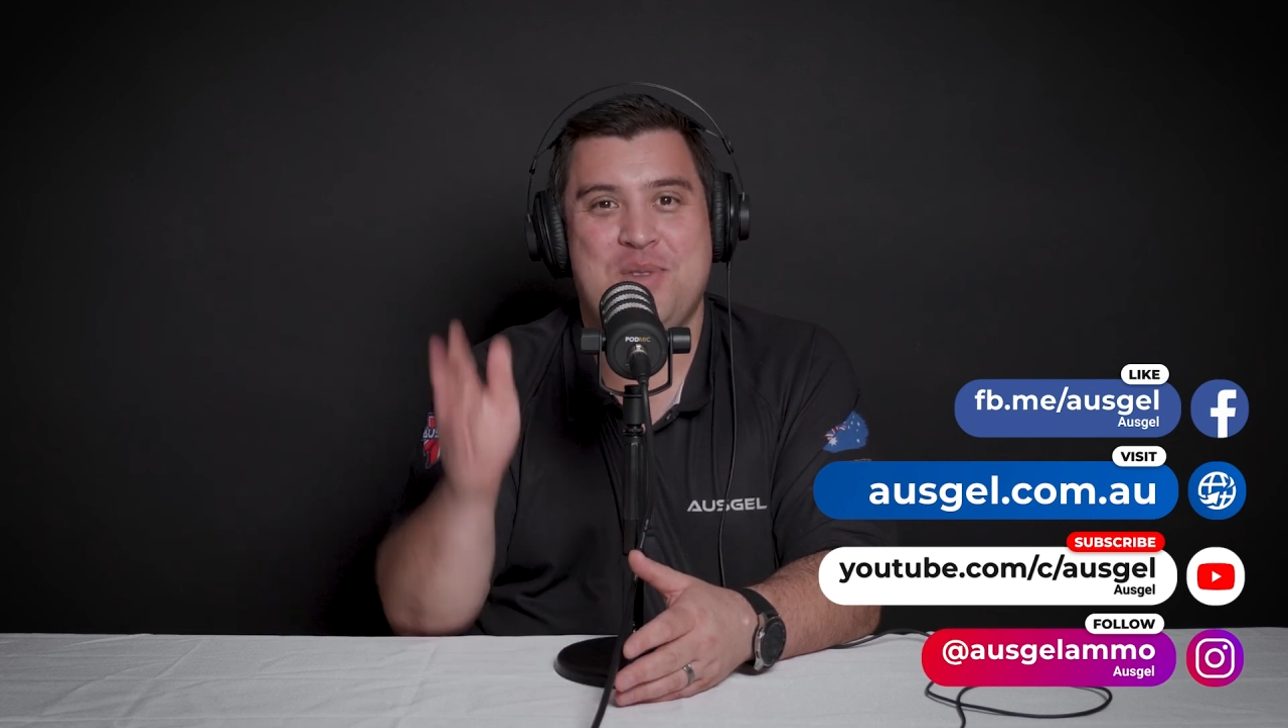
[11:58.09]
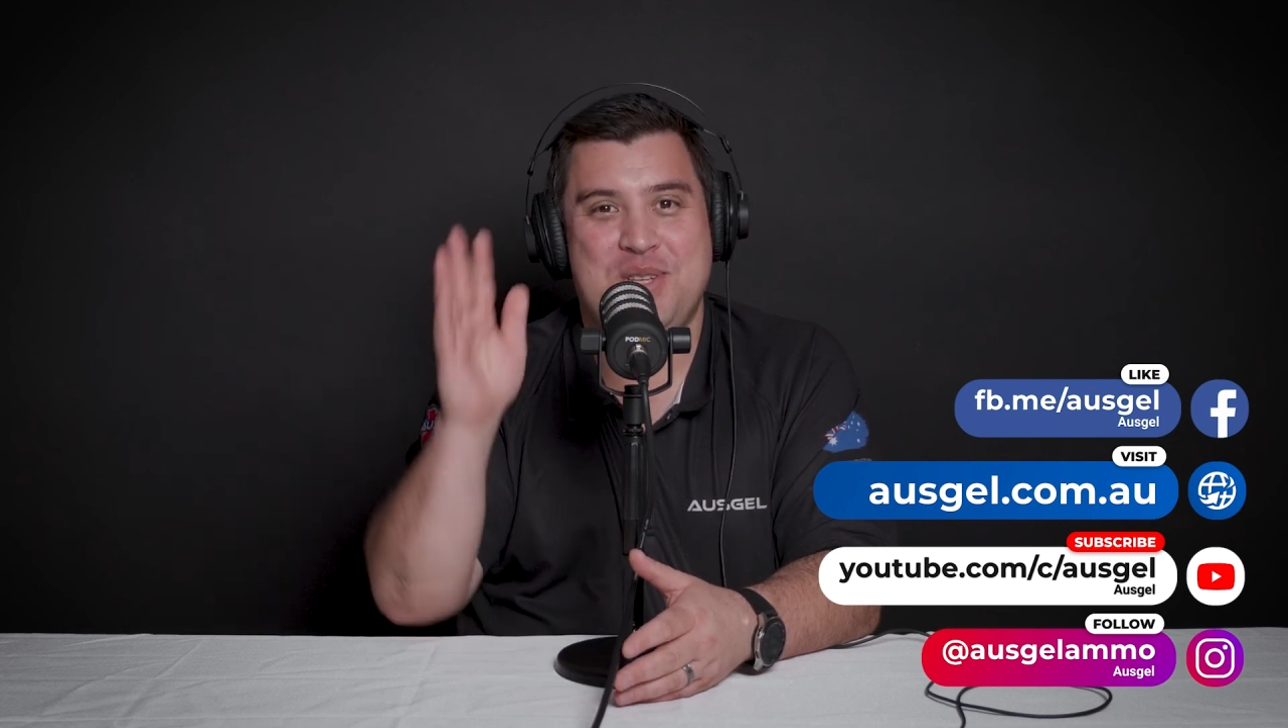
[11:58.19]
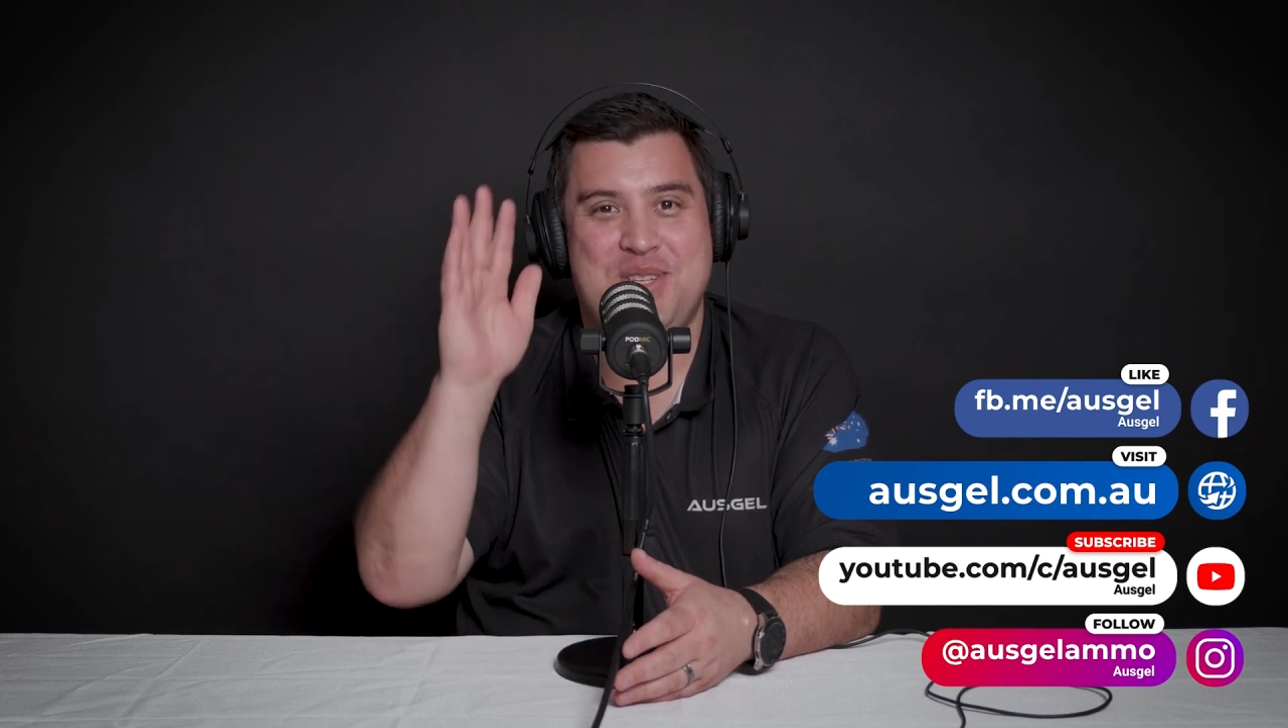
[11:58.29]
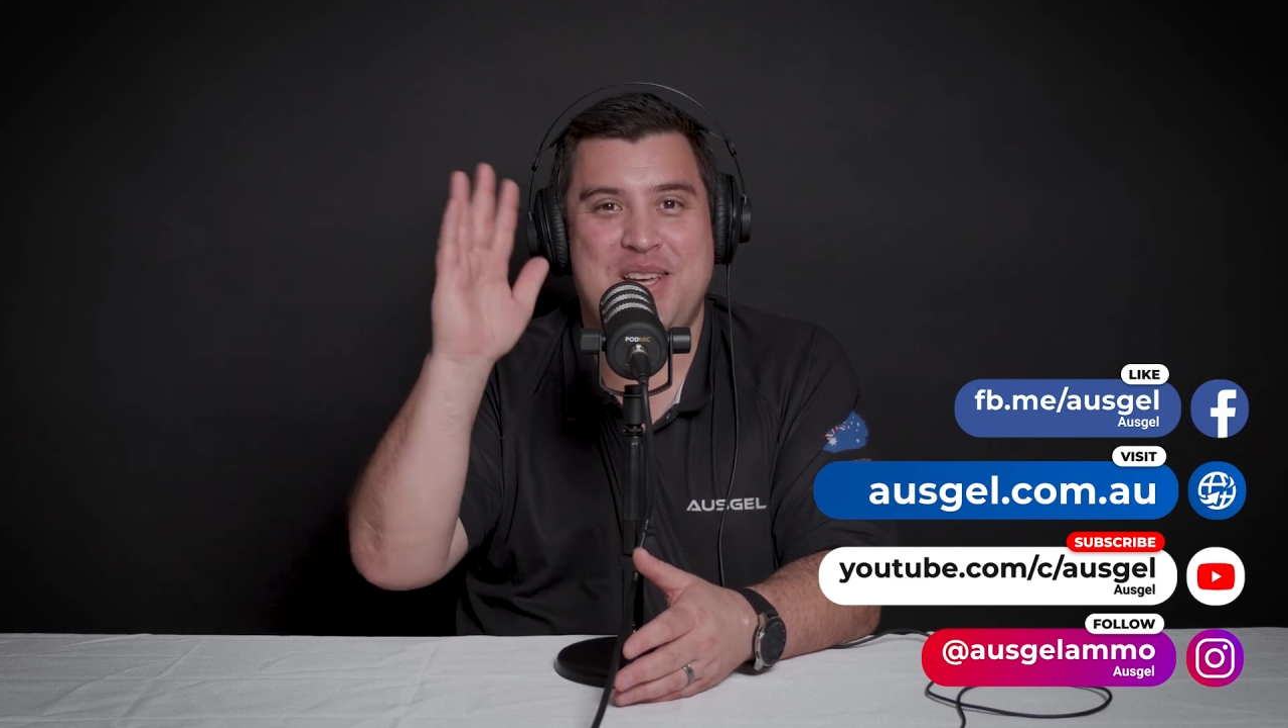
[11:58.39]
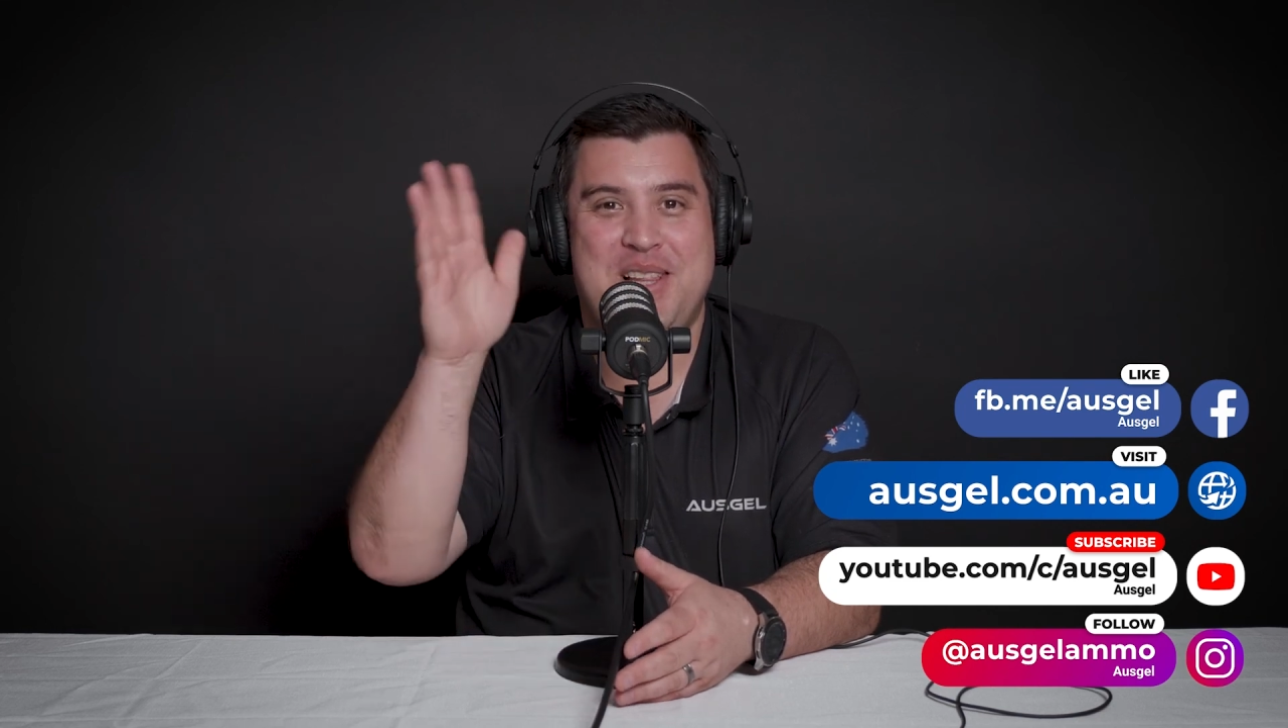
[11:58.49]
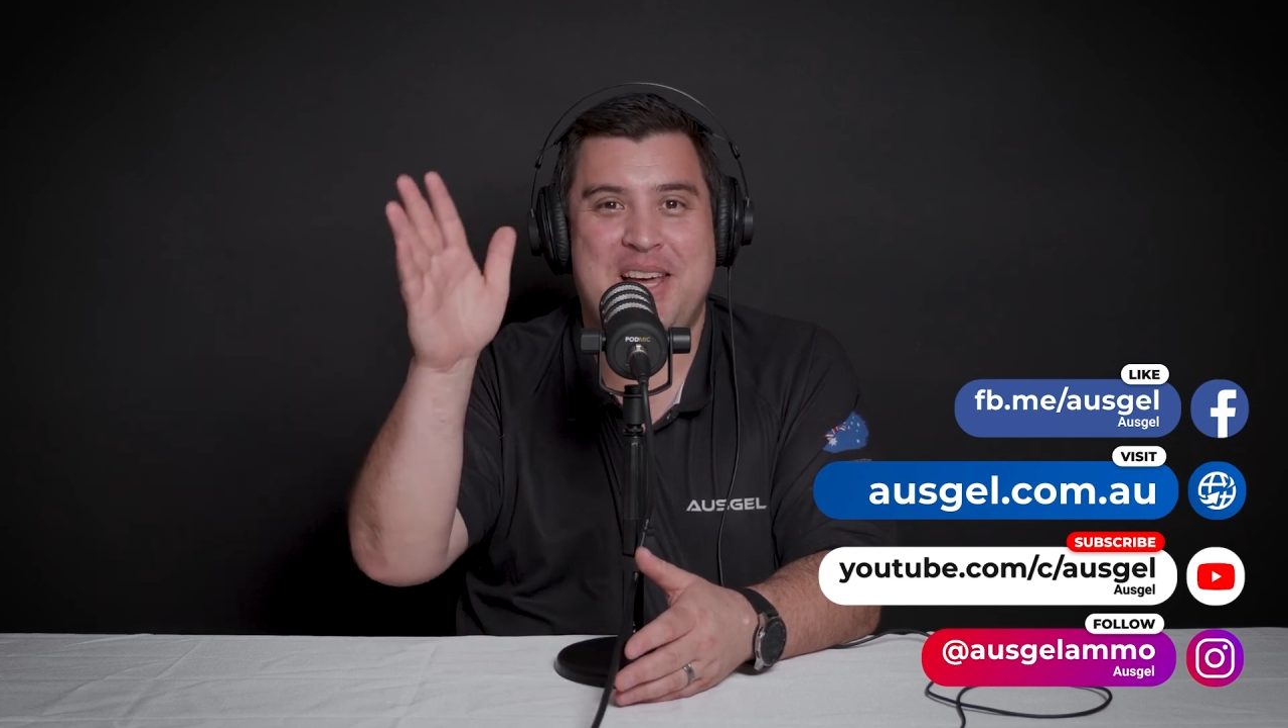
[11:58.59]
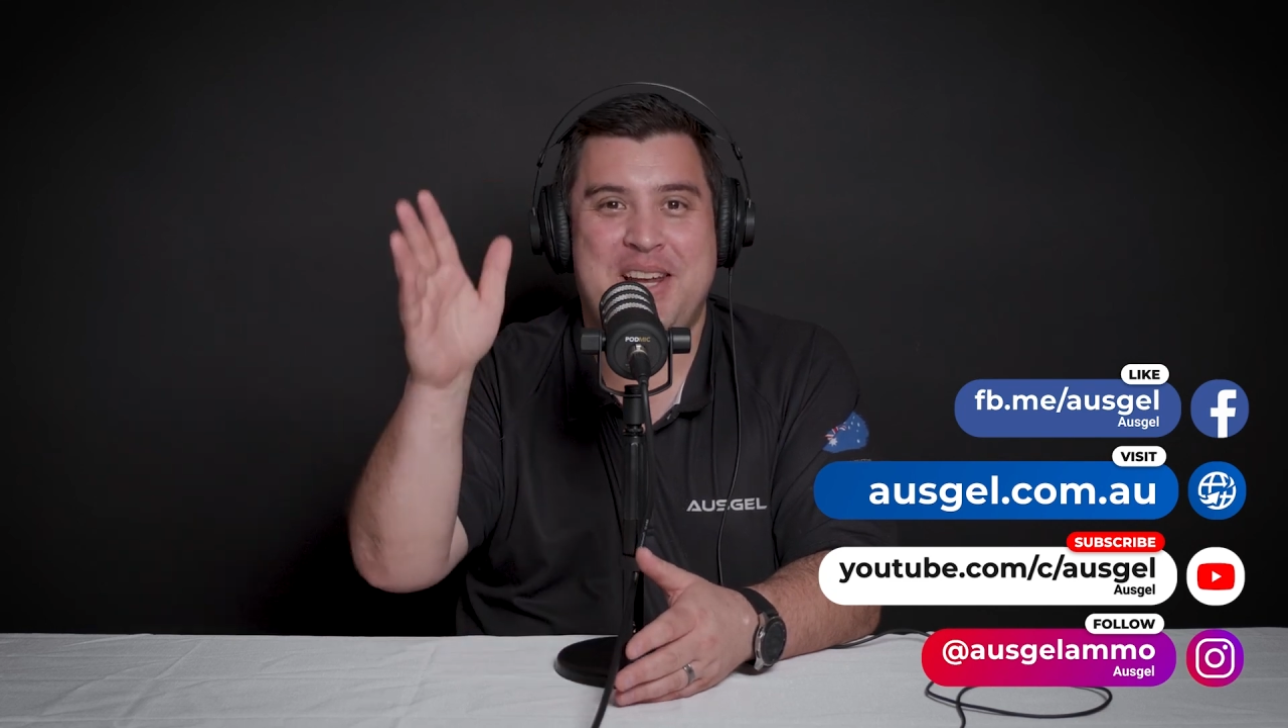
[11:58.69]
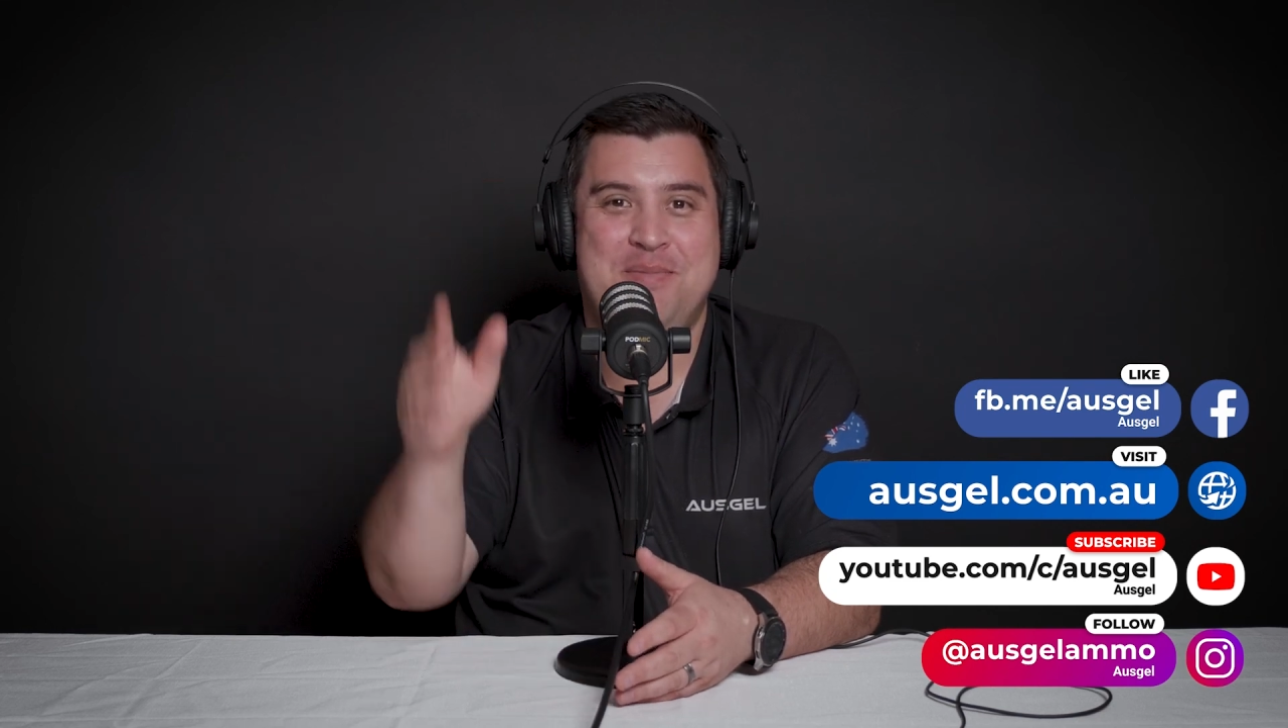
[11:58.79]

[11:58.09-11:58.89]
See you later.